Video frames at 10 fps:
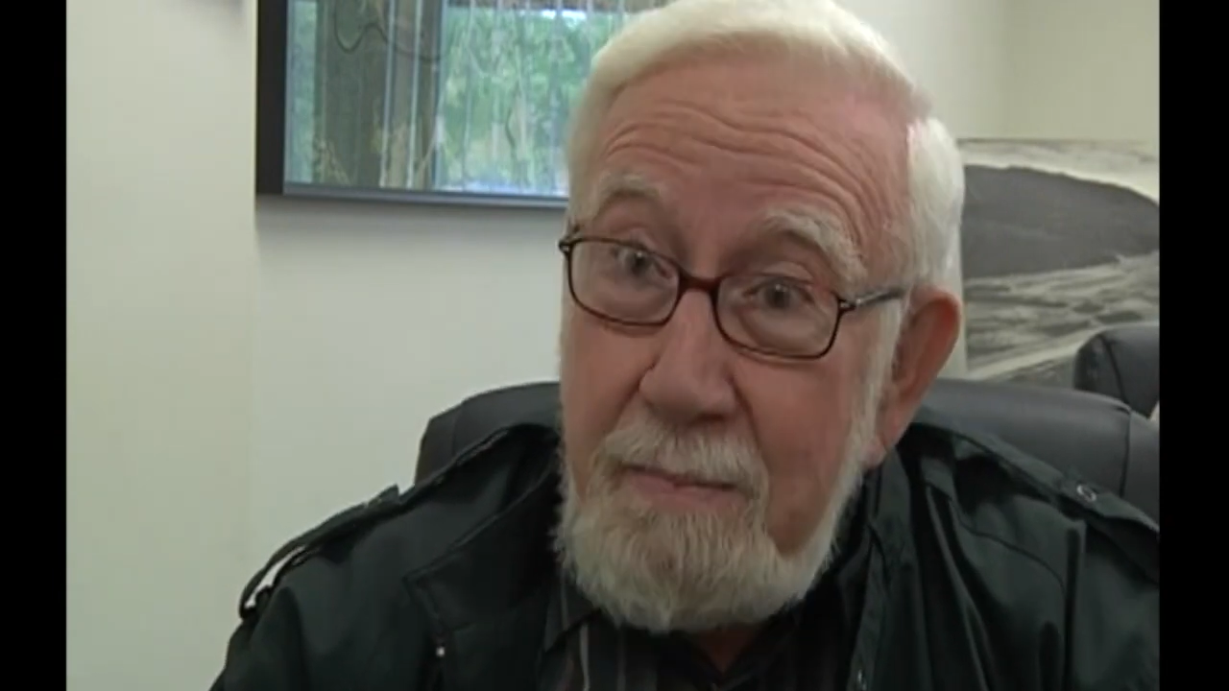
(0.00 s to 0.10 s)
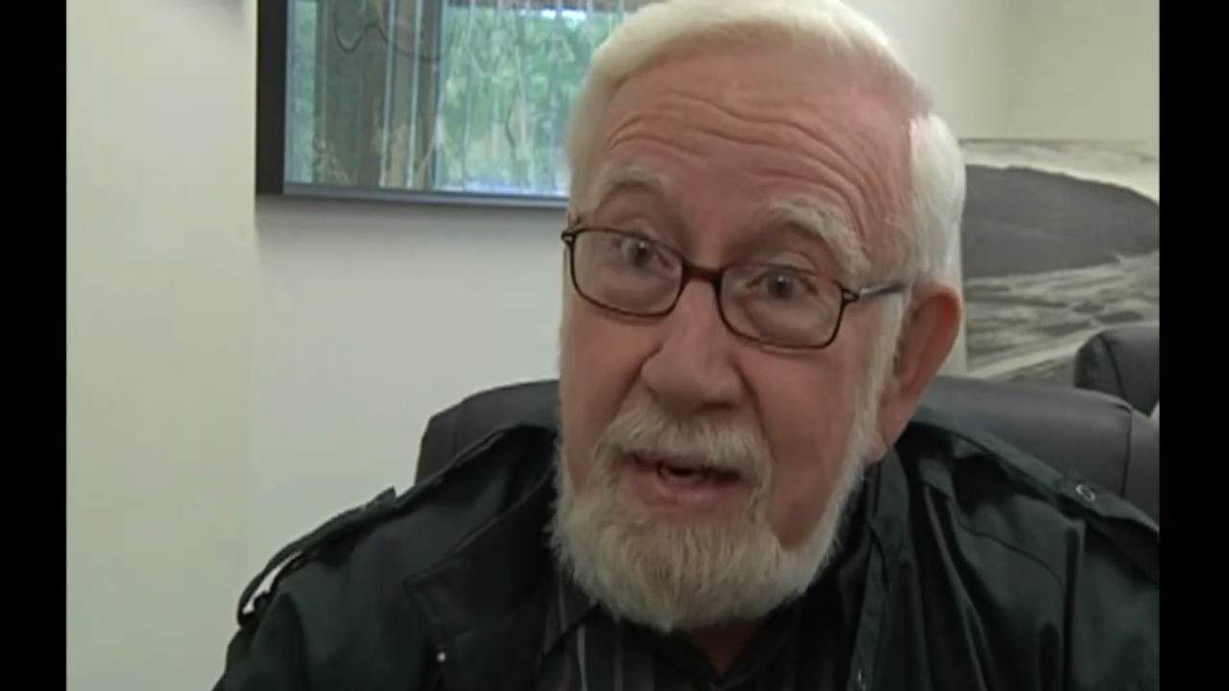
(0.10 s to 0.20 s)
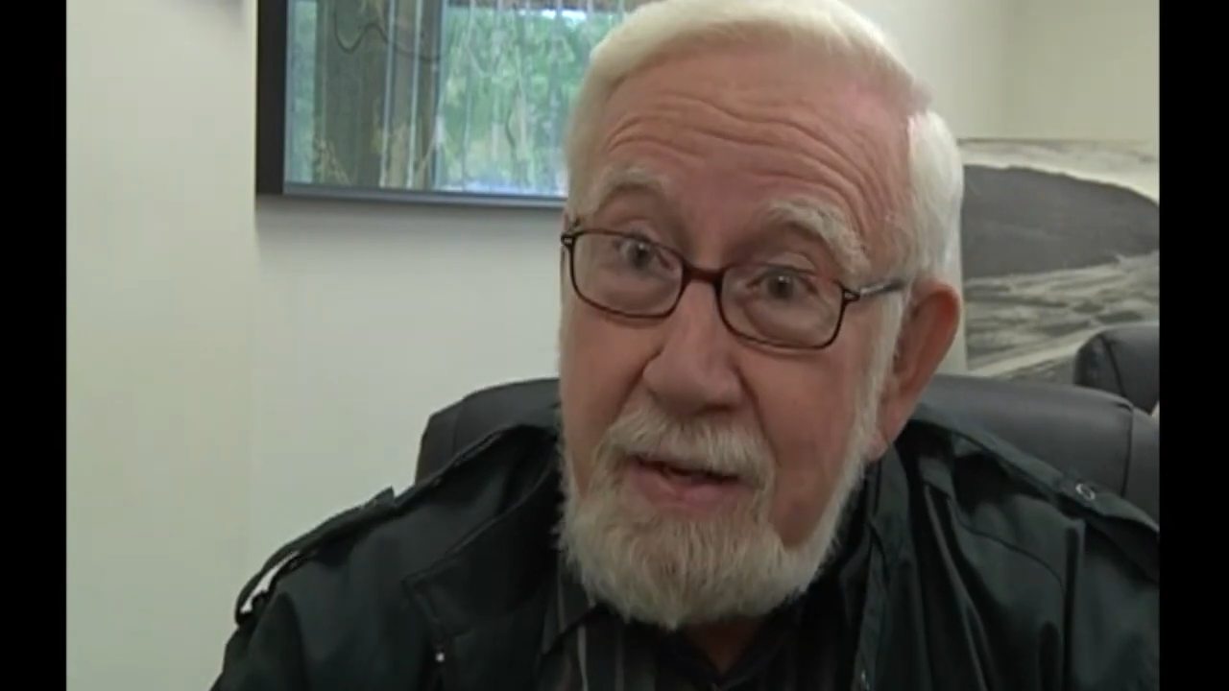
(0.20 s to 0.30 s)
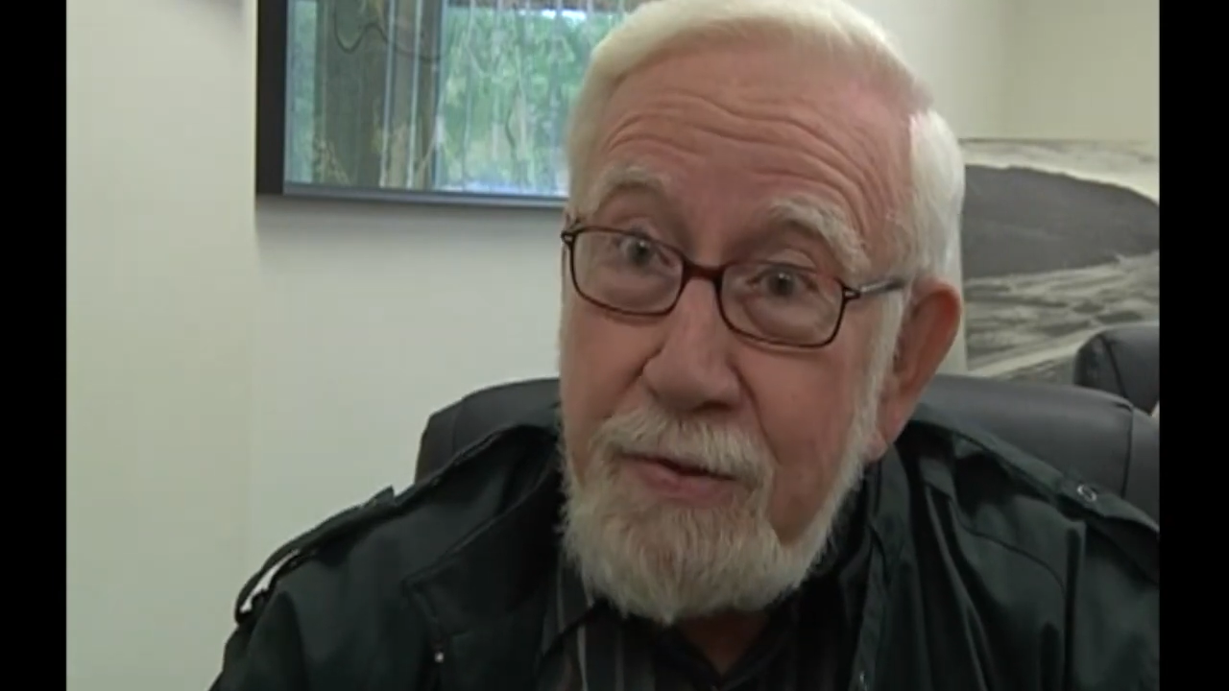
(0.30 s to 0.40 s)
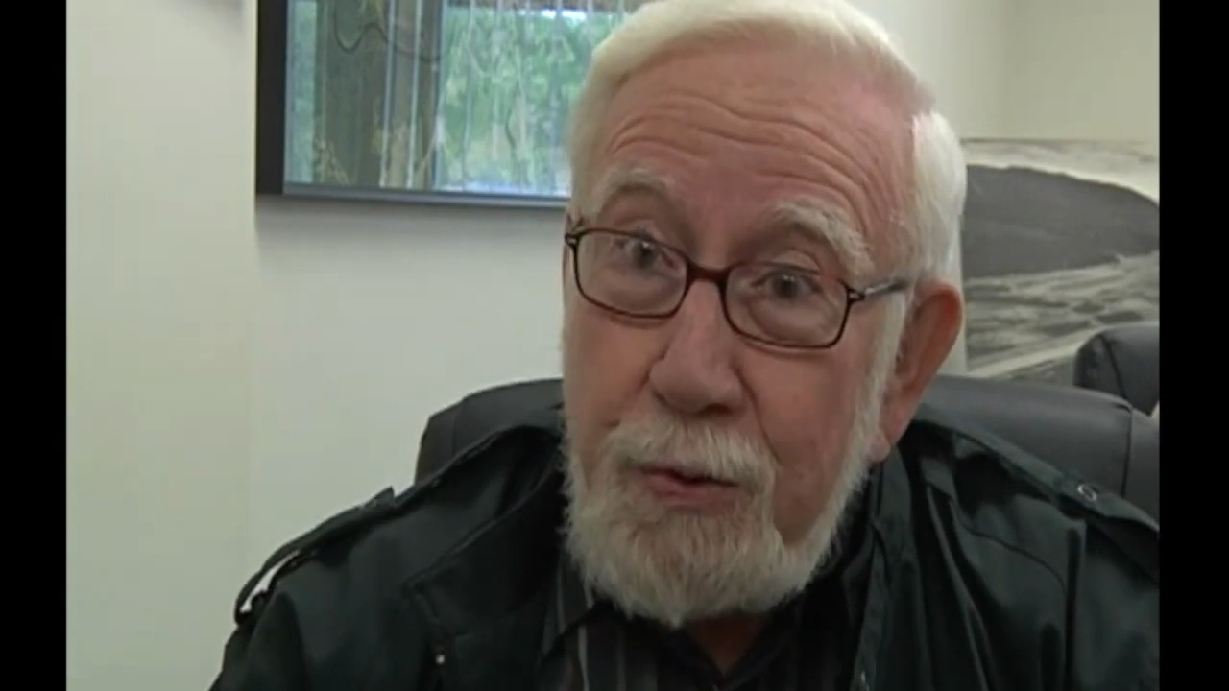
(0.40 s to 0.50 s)

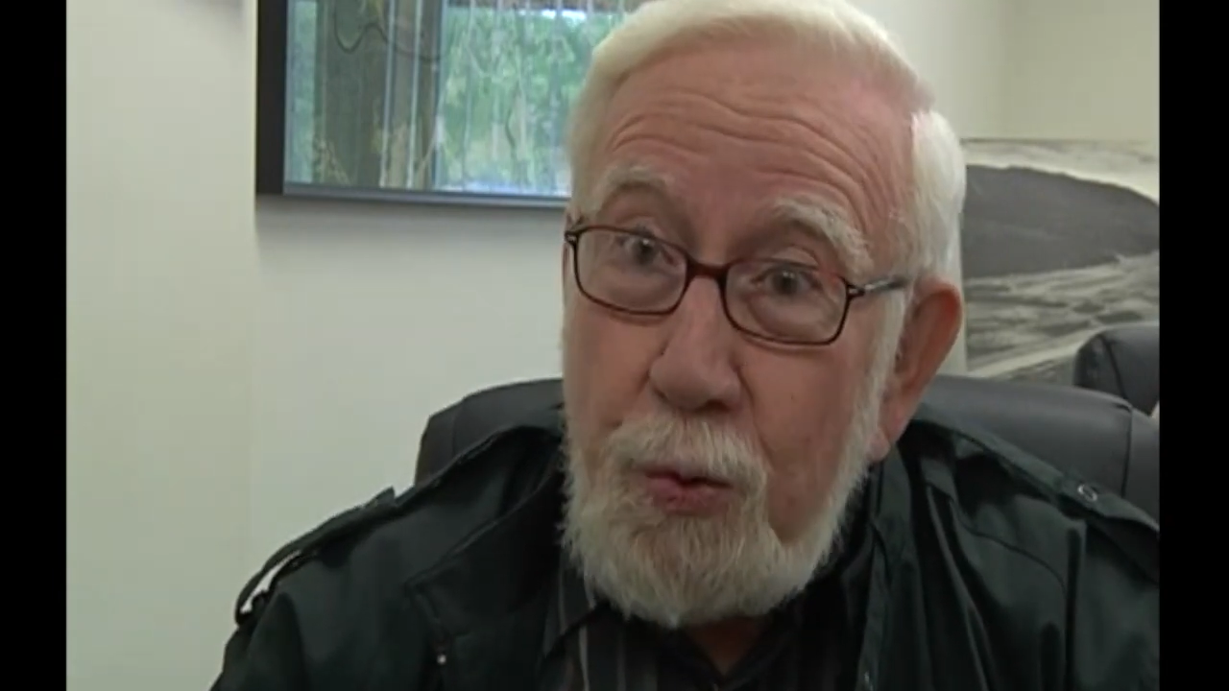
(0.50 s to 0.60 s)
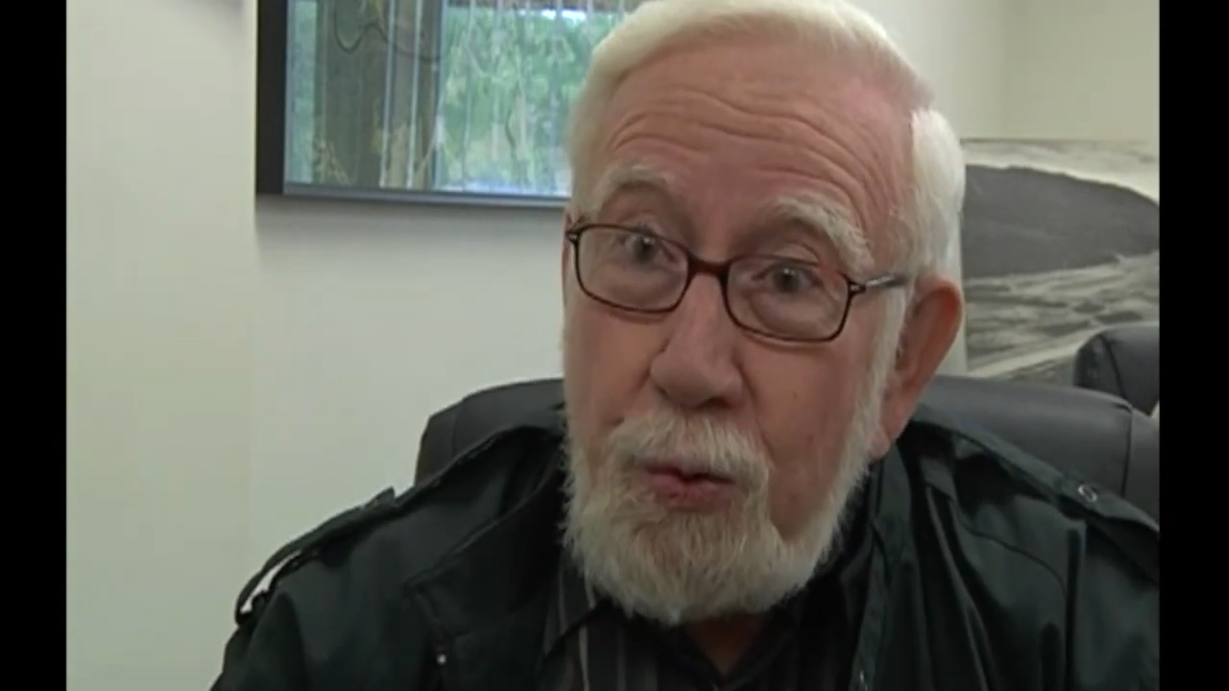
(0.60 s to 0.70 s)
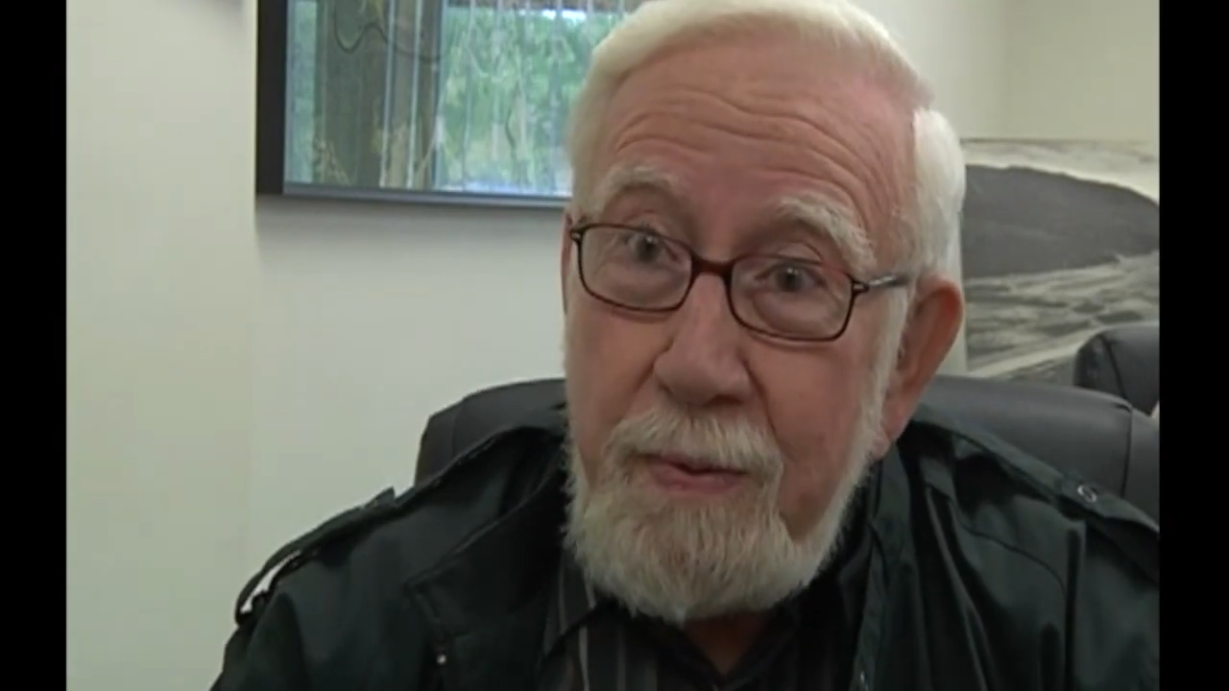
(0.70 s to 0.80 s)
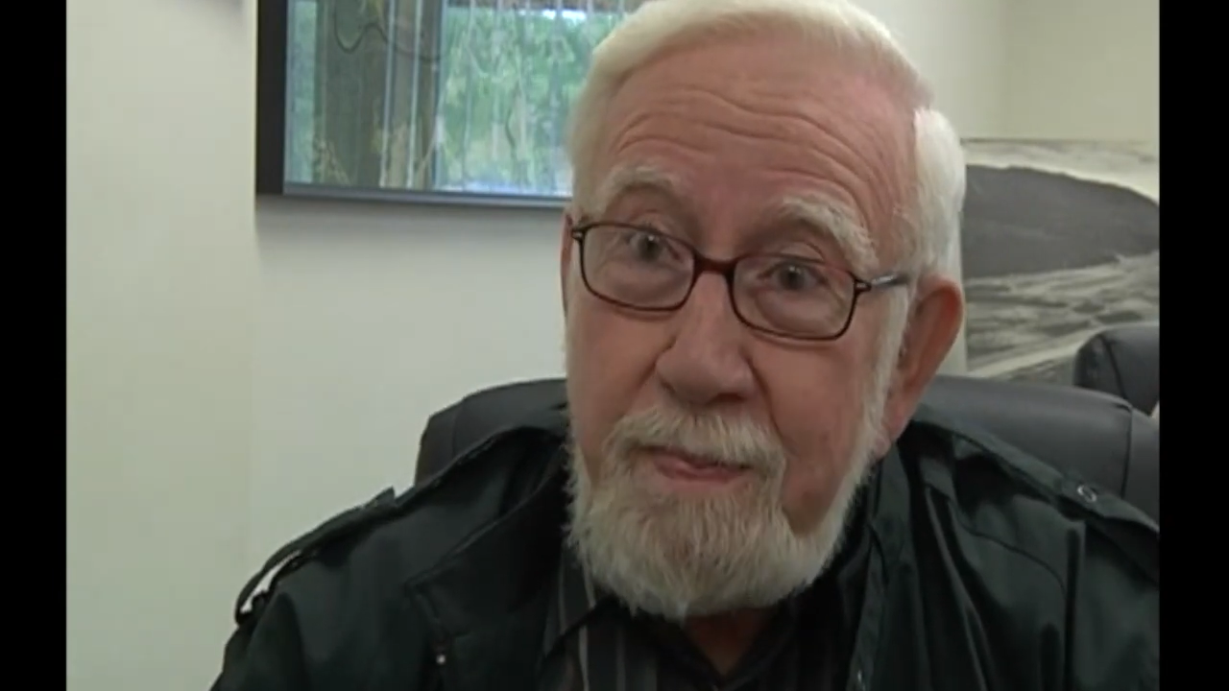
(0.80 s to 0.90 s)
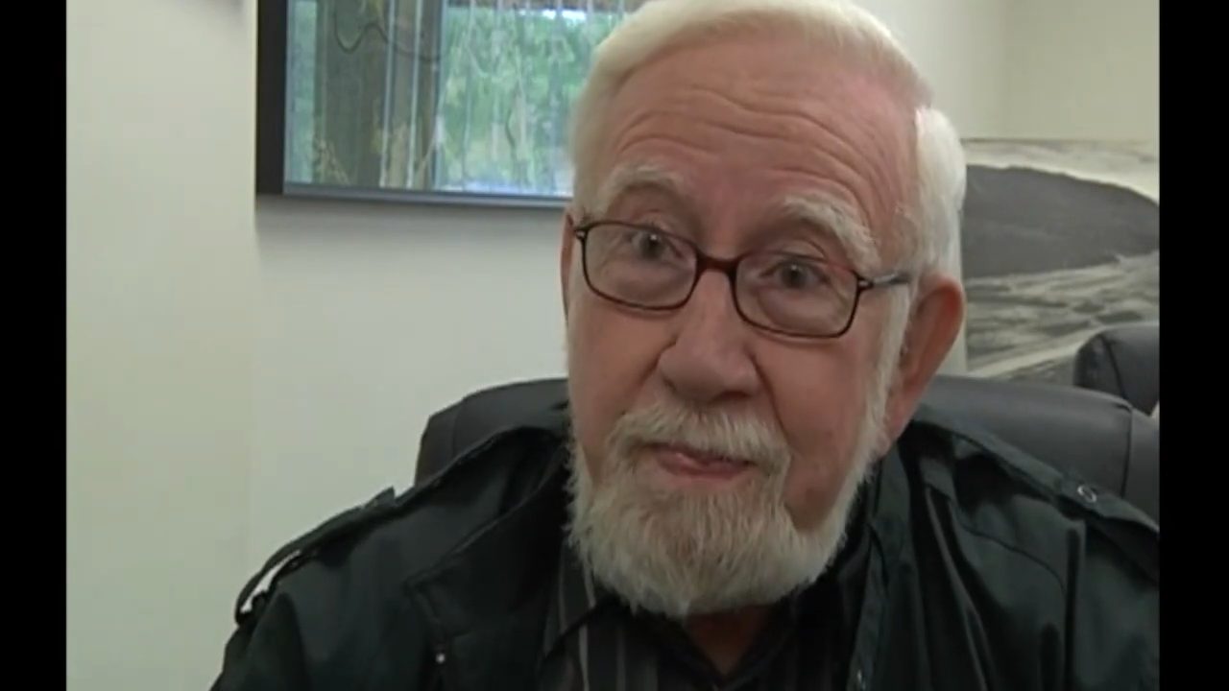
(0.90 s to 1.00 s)
Middle School.